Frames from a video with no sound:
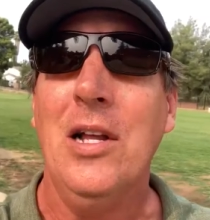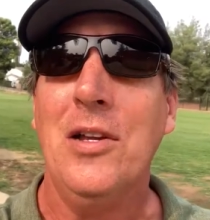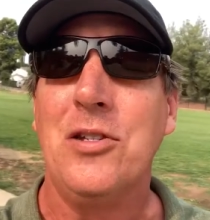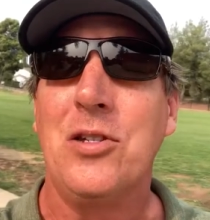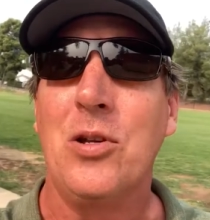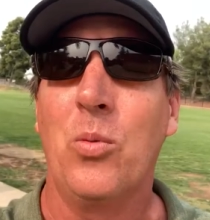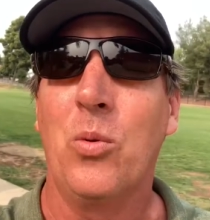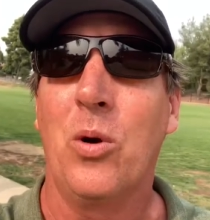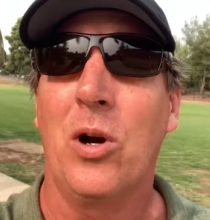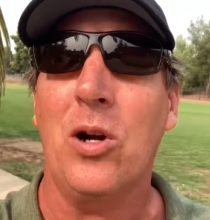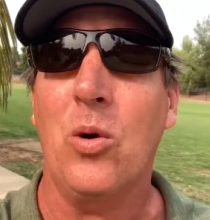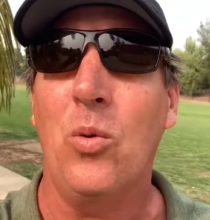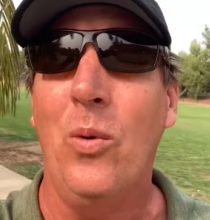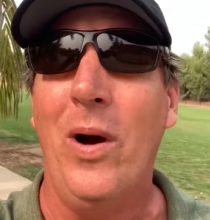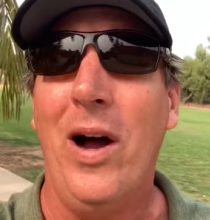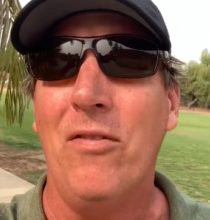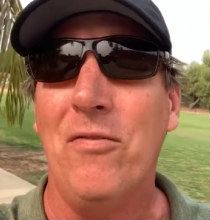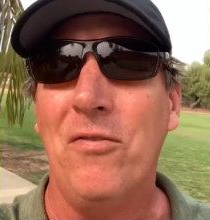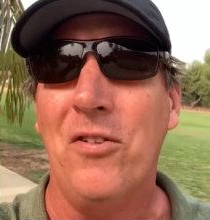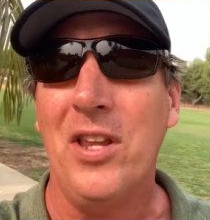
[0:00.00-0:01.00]
to work
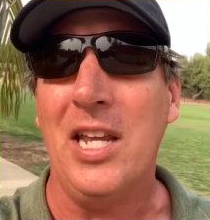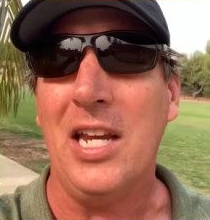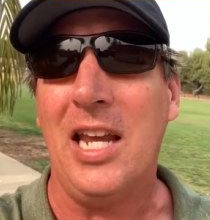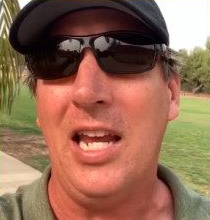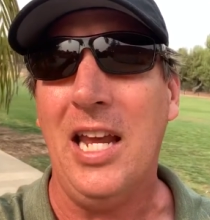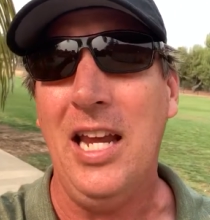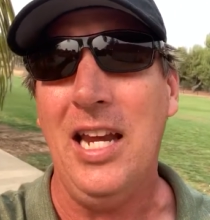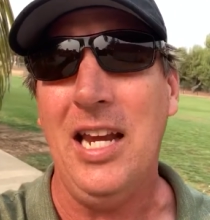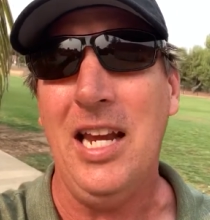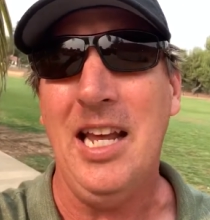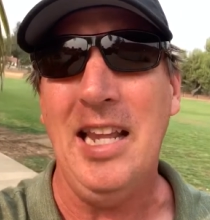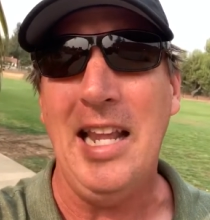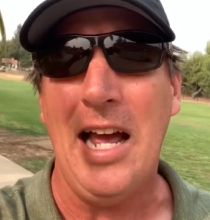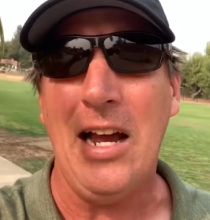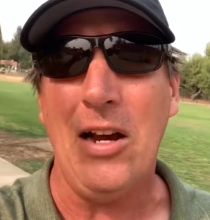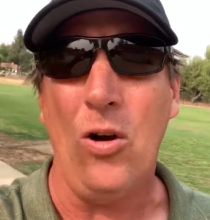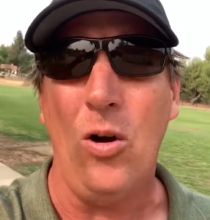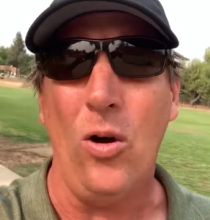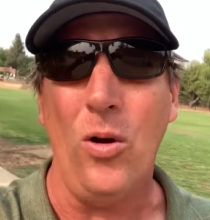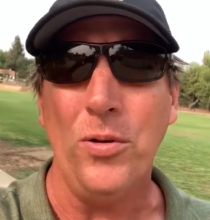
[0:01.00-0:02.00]
well for the king in
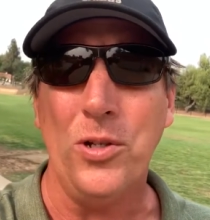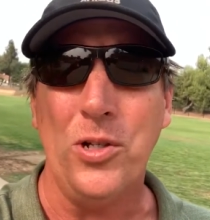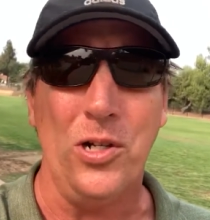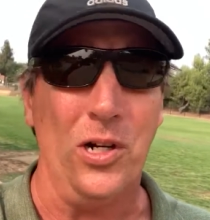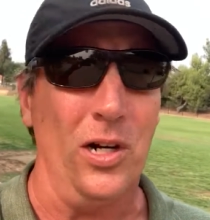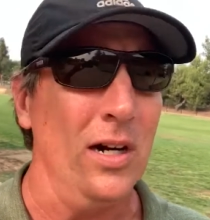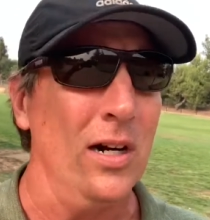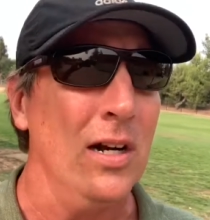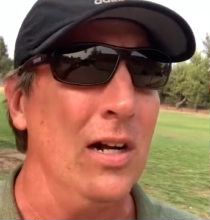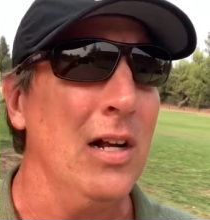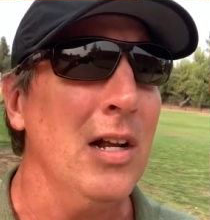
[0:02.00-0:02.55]
that culture.